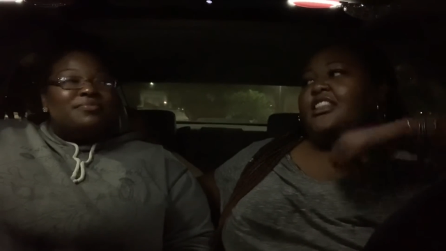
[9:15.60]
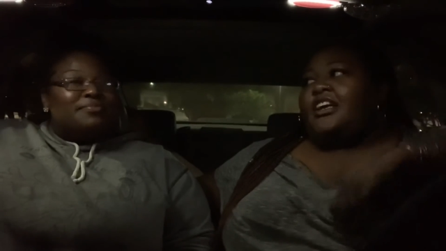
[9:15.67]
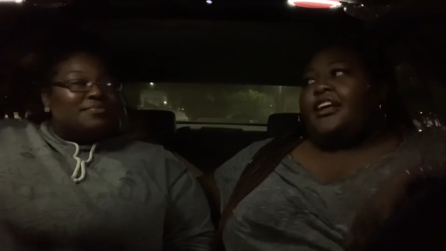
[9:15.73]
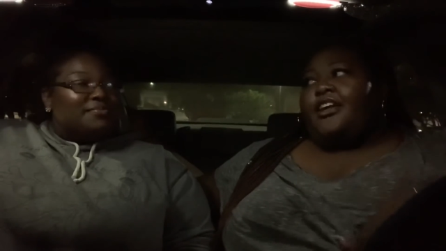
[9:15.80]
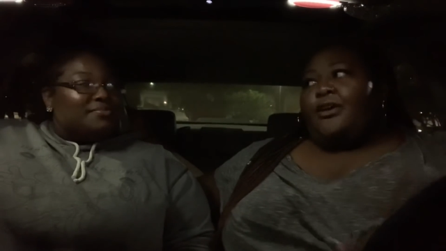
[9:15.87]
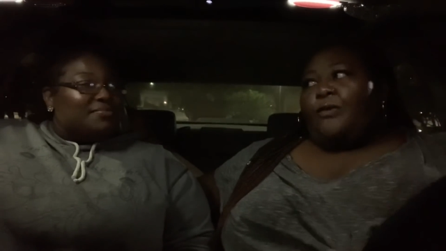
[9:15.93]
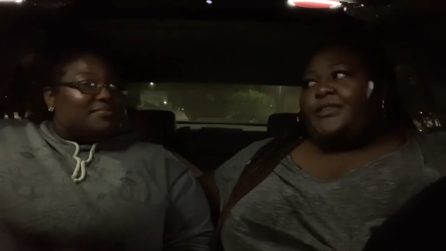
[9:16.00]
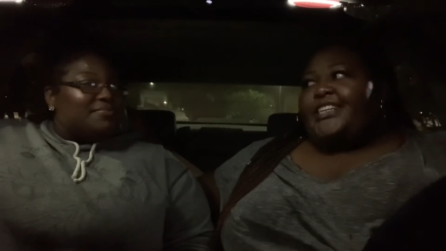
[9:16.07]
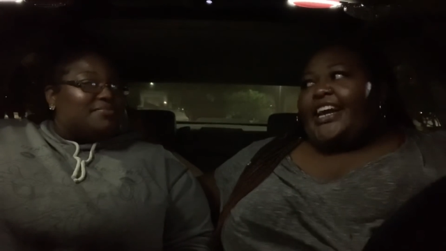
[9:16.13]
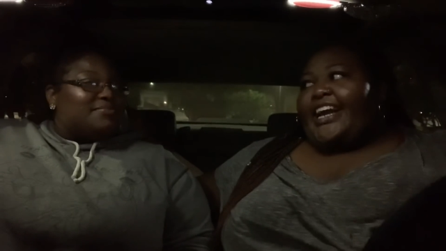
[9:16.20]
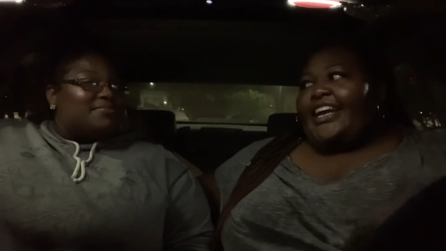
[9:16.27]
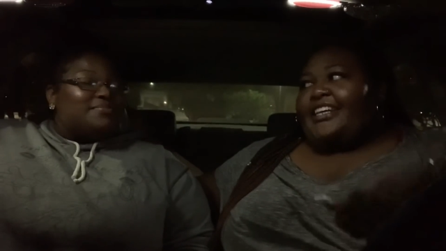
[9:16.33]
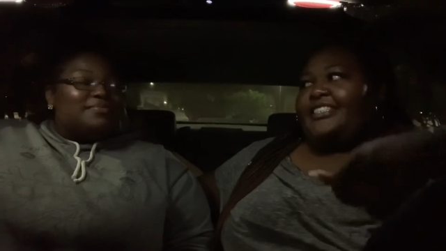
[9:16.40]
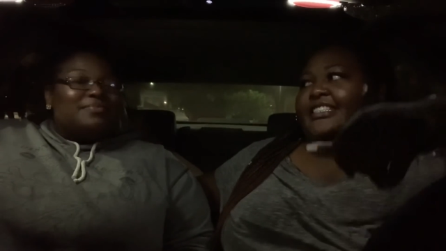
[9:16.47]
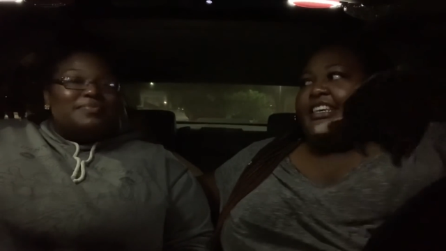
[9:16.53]
Speaker 1: the good old
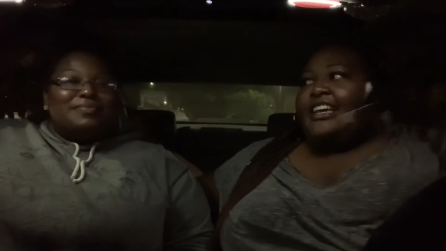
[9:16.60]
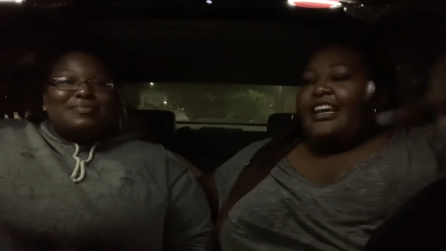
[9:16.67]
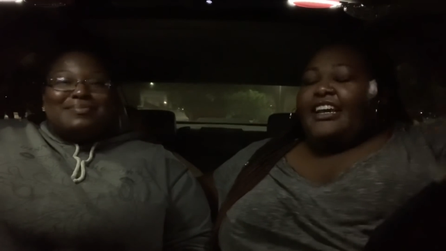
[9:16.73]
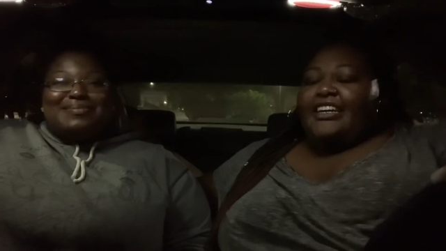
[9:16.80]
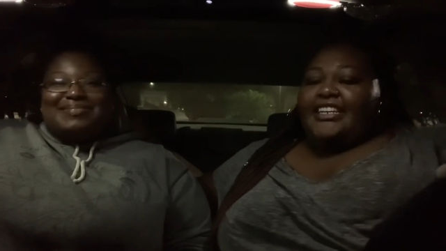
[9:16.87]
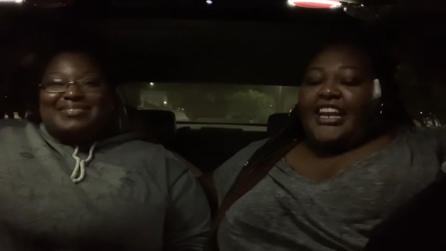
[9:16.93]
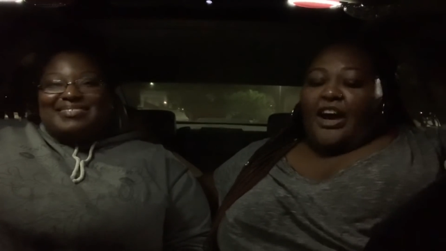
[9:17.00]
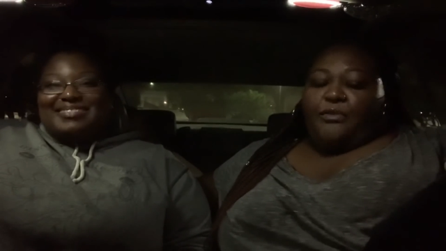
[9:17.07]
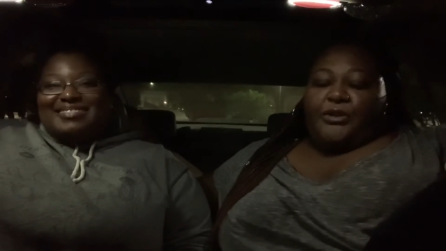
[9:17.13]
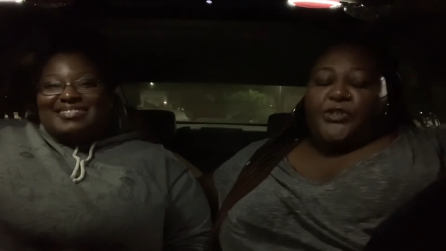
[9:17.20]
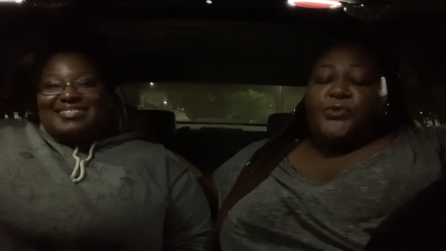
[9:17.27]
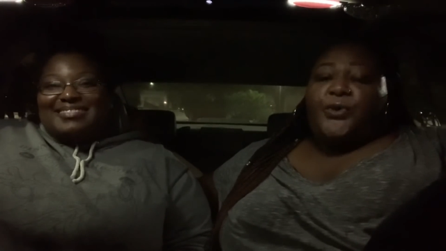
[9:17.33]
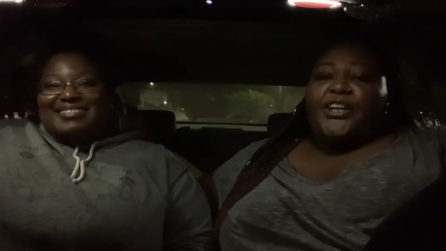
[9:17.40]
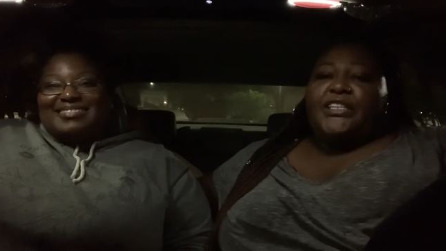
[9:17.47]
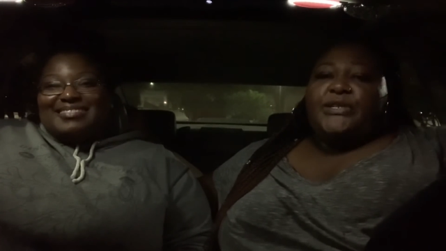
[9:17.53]
days. Now we're
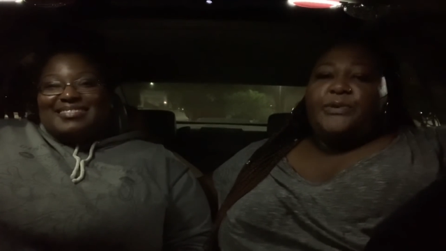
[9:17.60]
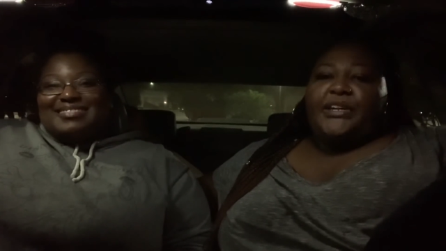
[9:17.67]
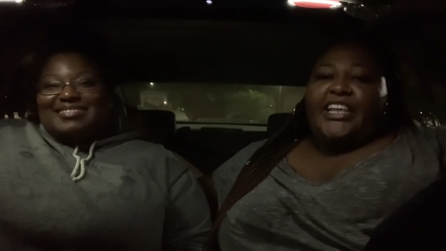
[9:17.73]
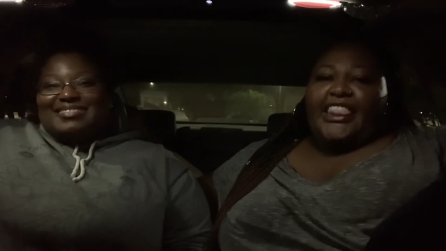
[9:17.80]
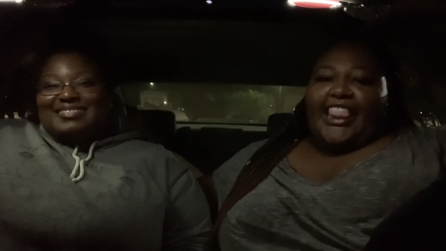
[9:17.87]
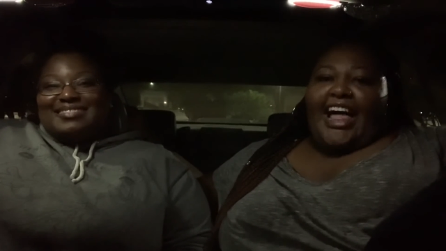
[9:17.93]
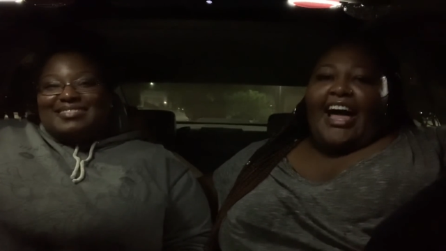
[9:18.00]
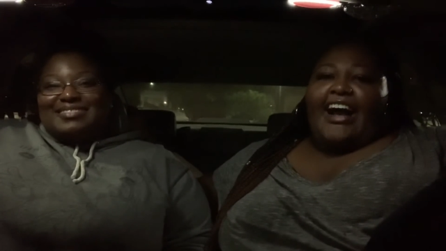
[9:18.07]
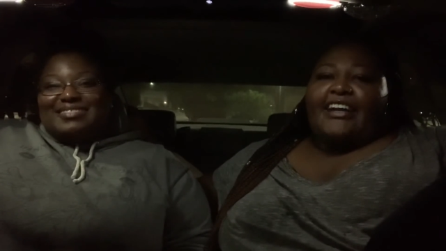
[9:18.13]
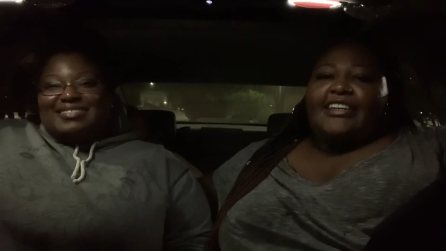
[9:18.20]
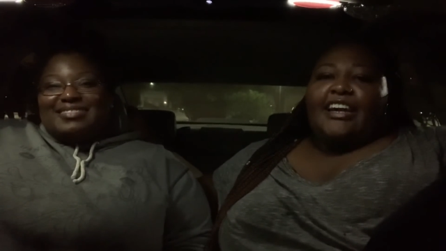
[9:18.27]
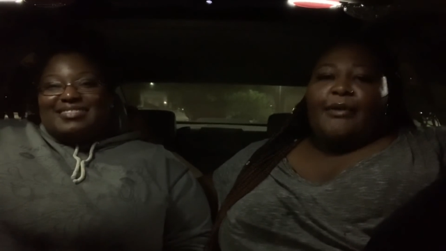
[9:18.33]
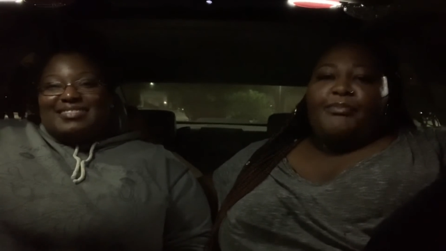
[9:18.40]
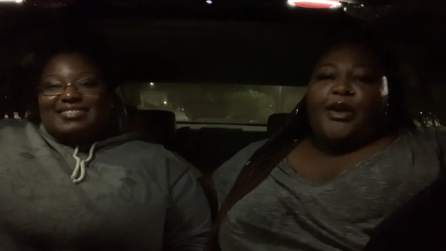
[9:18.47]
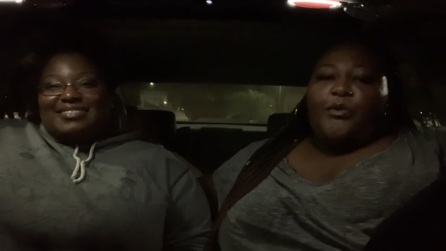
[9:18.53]
twenty twenty
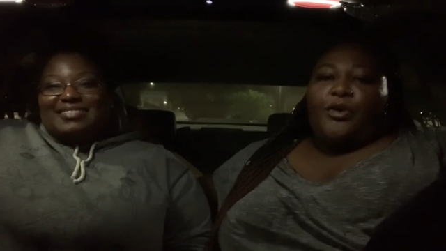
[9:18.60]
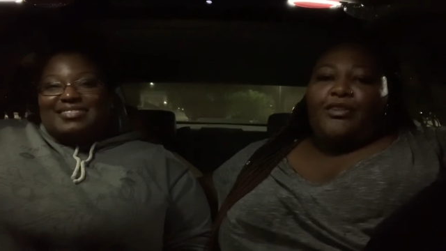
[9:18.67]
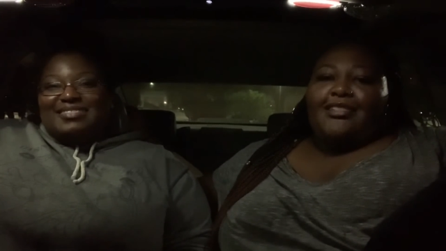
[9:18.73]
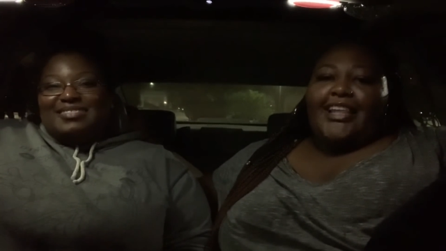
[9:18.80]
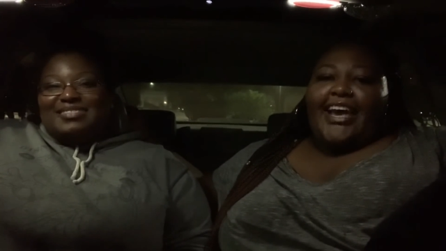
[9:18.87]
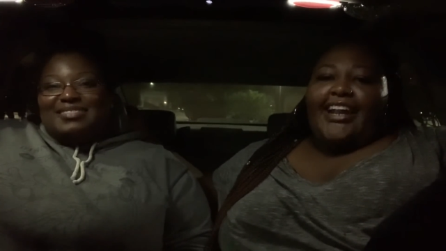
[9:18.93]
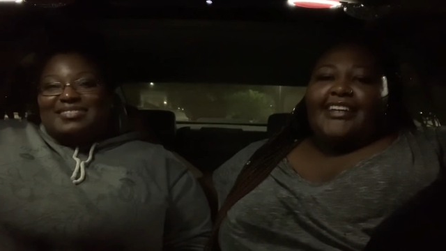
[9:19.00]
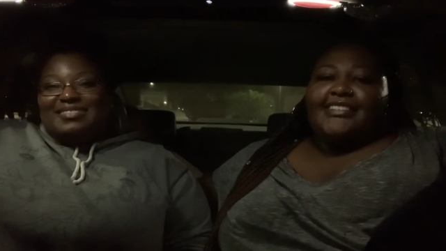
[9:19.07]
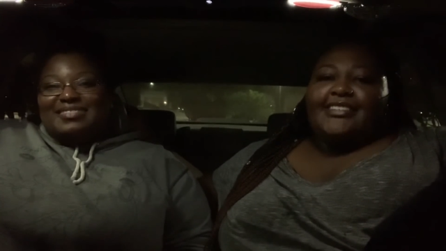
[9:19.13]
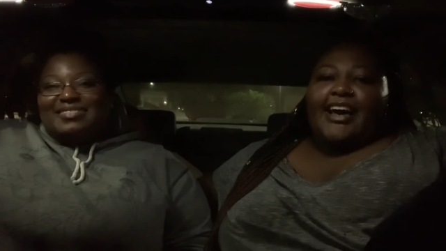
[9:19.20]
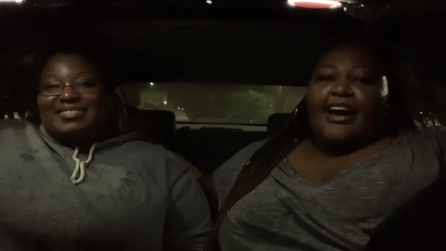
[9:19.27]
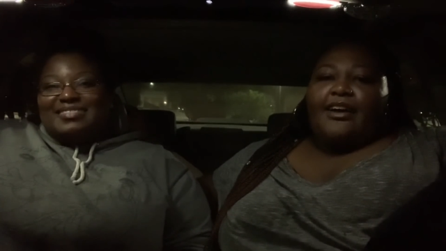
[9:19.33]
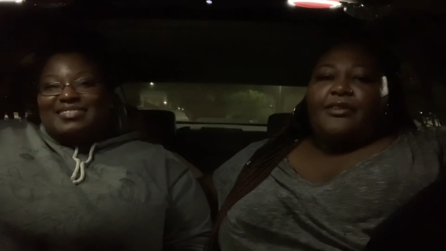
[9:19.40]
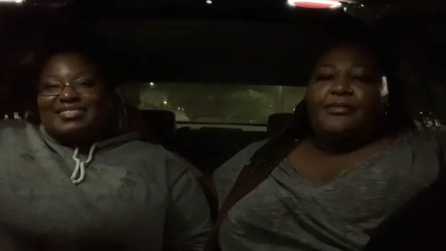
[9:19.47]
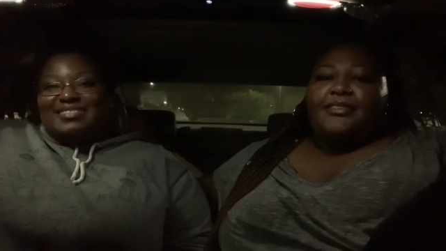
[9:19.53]
locked up. They won't let us
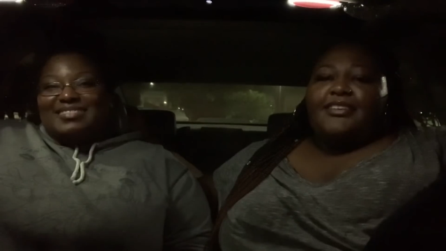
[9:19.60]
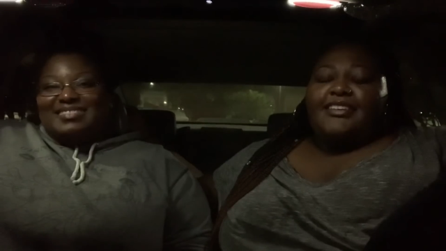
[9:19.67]
out.